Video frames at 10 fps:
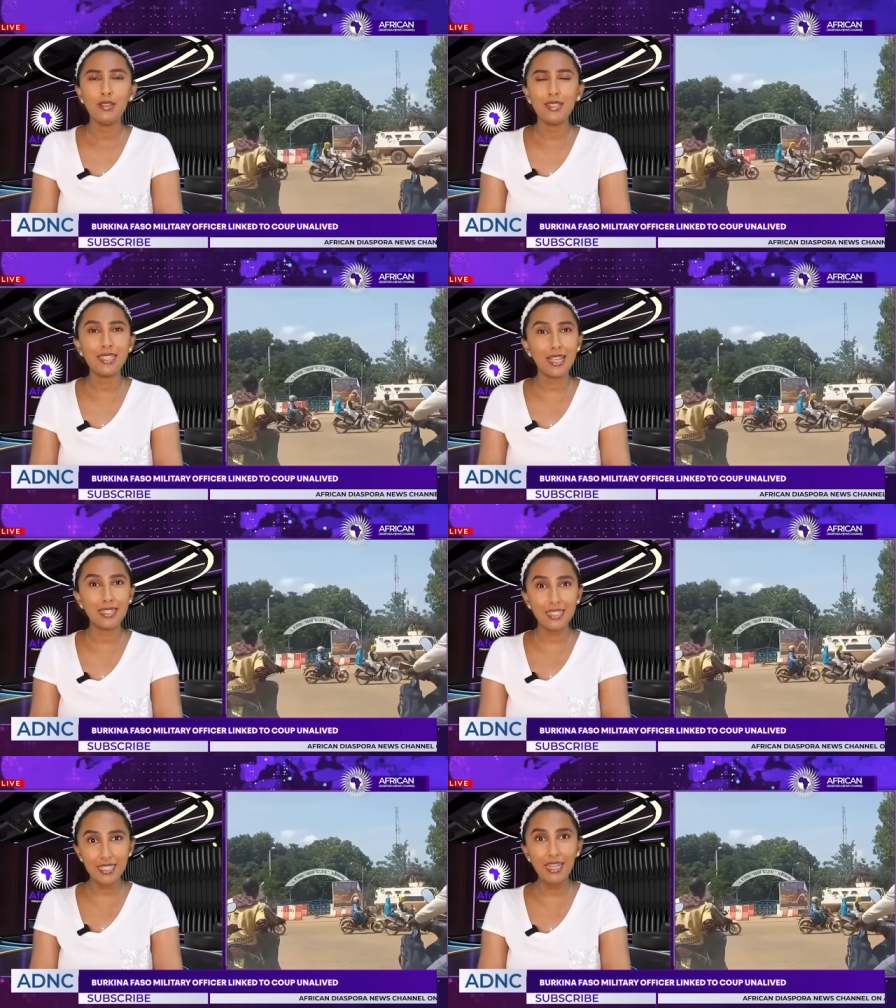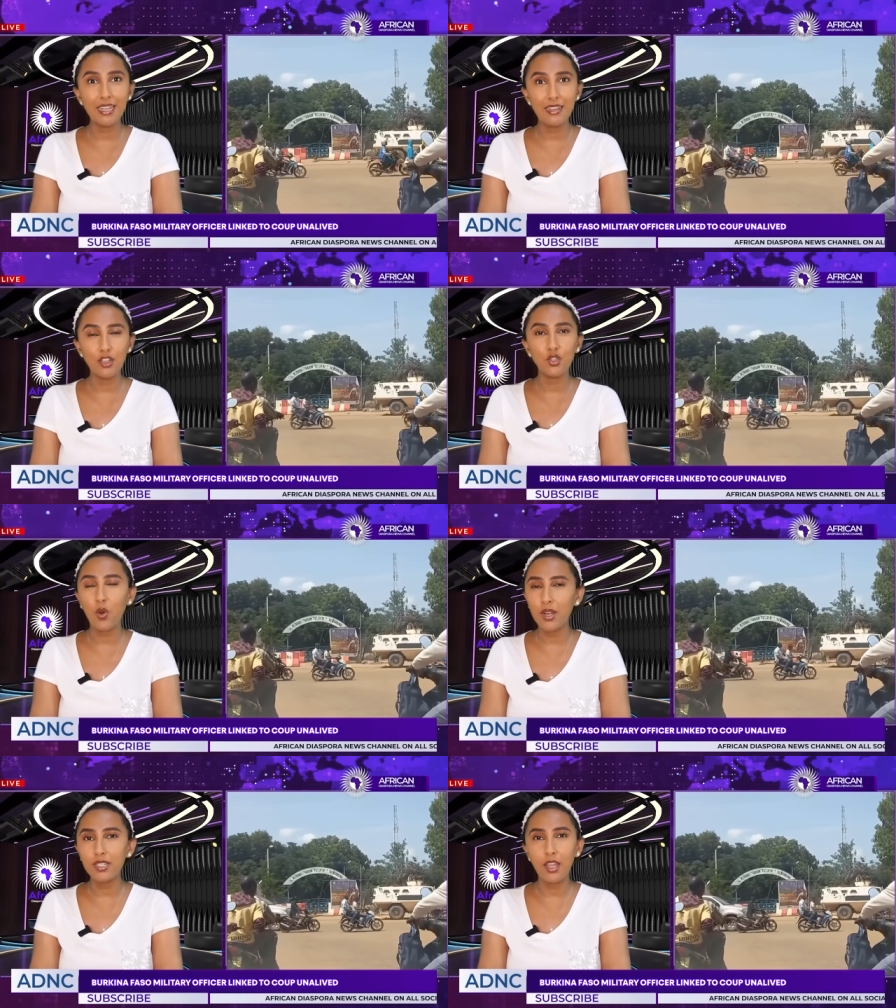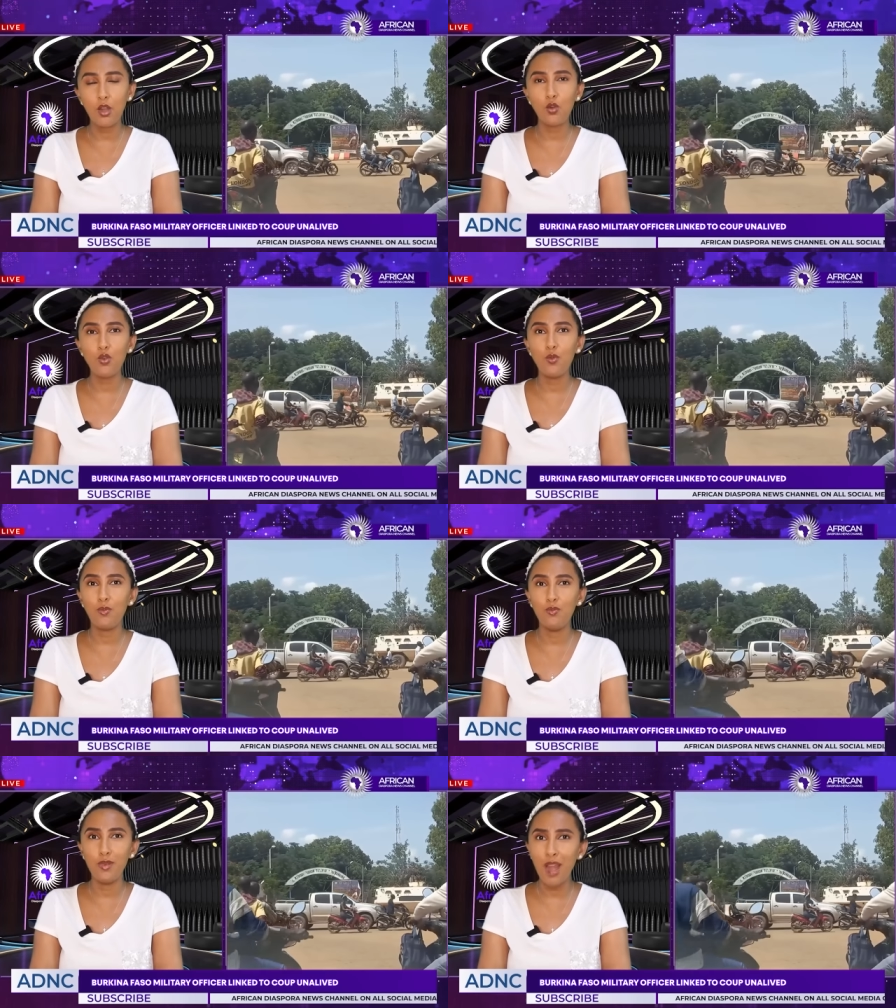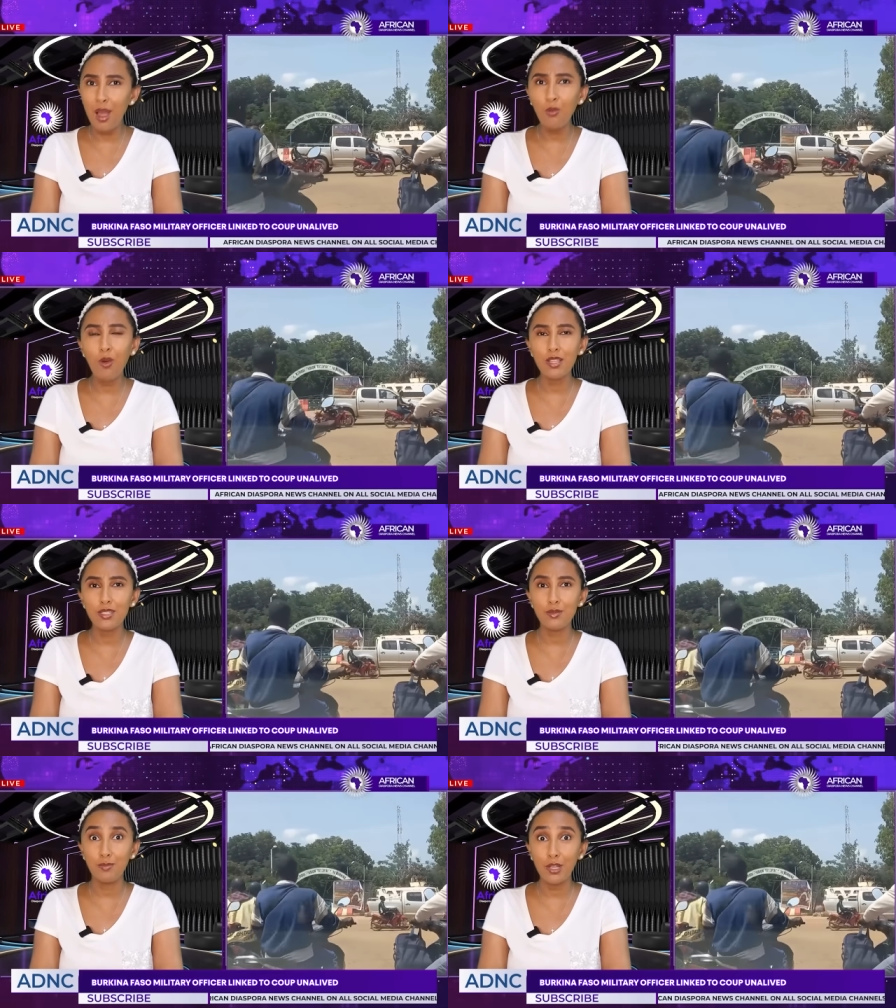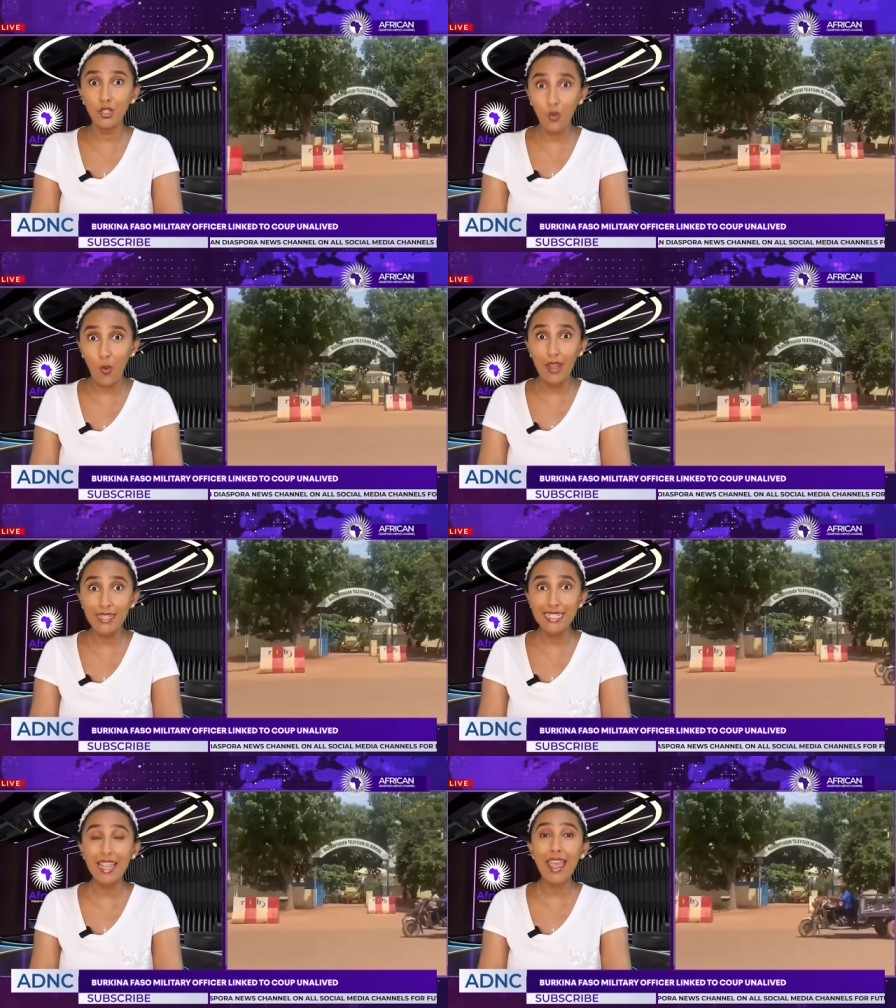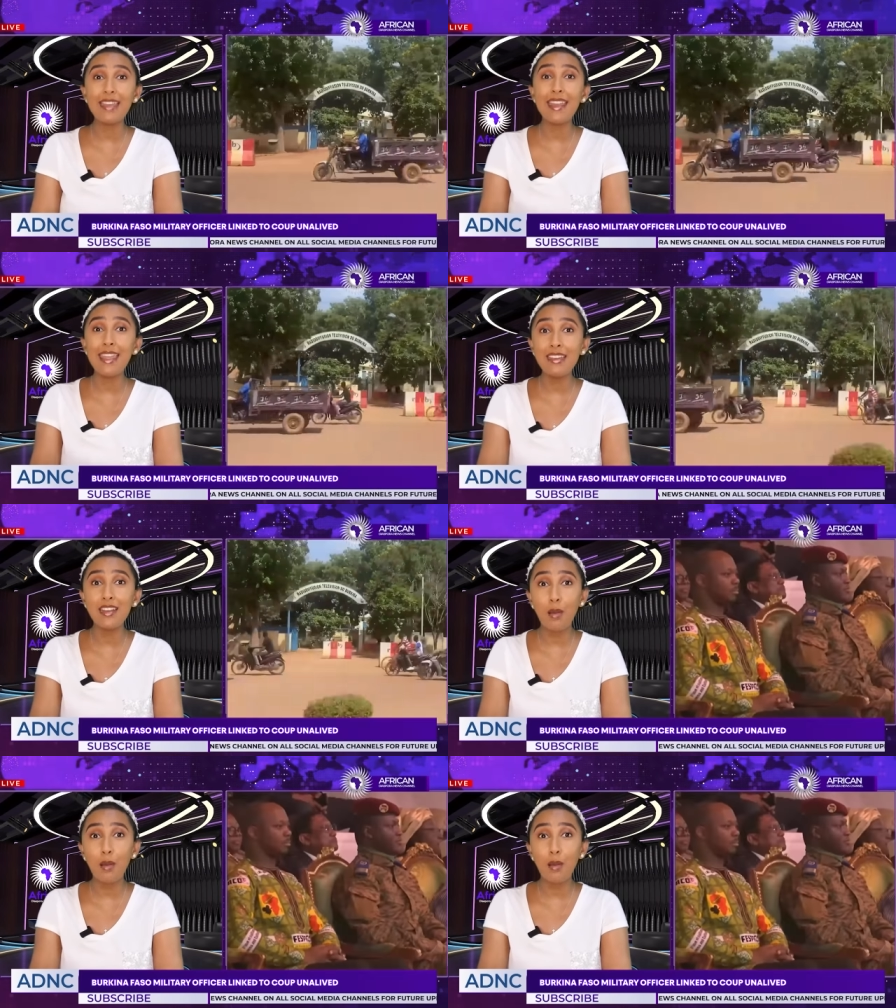succeed in thwarting a coup not once but twice and end